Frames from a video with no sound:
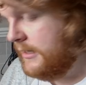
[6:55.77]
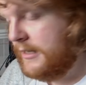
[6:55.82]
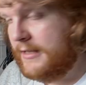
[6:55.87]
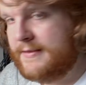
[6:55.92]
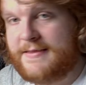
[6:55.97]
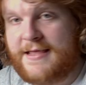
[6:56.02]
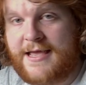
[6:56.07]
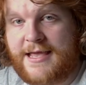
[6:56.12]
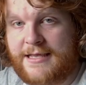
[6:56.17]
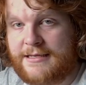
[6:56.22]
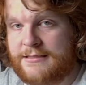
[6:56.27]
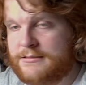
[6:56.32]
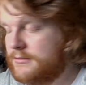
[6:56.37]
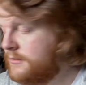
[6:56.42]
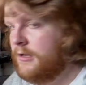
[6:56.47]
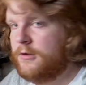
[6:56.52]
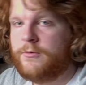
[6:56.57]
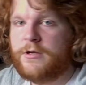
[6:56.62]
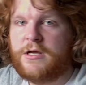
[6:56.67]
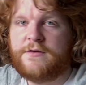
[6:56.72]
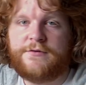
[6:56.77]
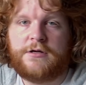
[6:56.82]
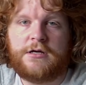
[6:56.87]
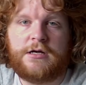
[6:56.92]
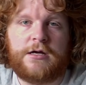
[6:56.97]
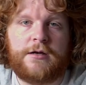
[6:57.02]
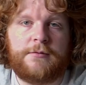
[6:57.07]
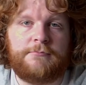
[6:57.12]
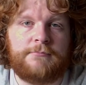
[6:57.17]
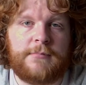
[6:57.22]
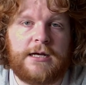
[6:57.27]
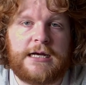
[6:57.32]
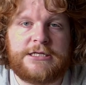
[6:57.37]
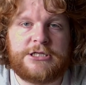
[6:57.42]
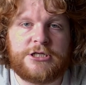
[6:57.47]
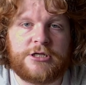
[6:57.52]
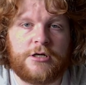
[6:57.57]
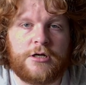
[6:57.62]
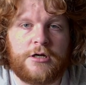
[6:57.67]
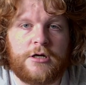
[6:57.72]
Next, we have a
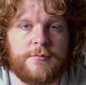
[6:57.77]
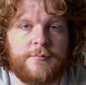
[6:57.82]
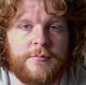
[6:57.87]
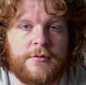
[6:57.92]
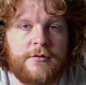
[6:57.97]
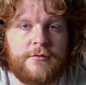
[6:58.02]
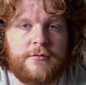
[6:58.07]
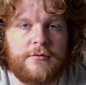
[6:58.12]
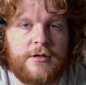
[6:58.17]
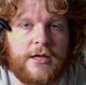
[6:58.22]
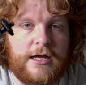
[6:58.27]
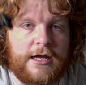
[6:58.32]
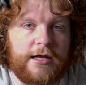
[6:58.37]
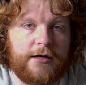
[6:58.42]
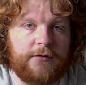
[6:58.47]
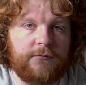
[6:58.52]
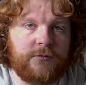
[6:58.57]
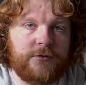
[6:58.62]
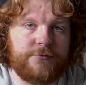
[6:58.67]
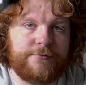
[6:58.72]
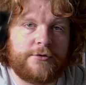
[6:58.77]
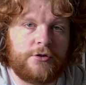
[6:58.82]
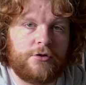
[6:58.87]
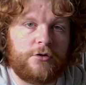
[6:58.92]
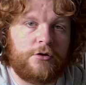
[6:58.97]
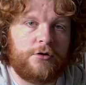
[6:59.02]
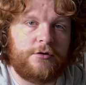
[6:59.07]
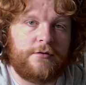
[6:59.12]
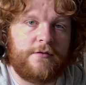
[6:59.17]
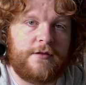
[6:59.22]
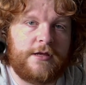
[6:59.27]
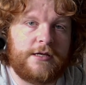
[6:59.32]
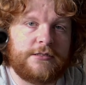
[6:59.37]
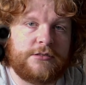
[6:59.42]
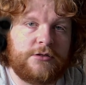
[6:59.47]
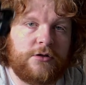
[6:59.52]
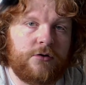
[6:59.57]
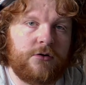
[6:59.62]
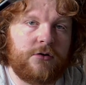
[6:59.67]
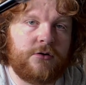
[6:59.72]
Magic Arm, and we're recording this
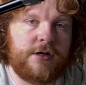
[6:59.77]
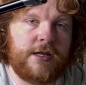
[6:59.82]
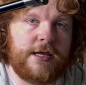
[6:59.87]
on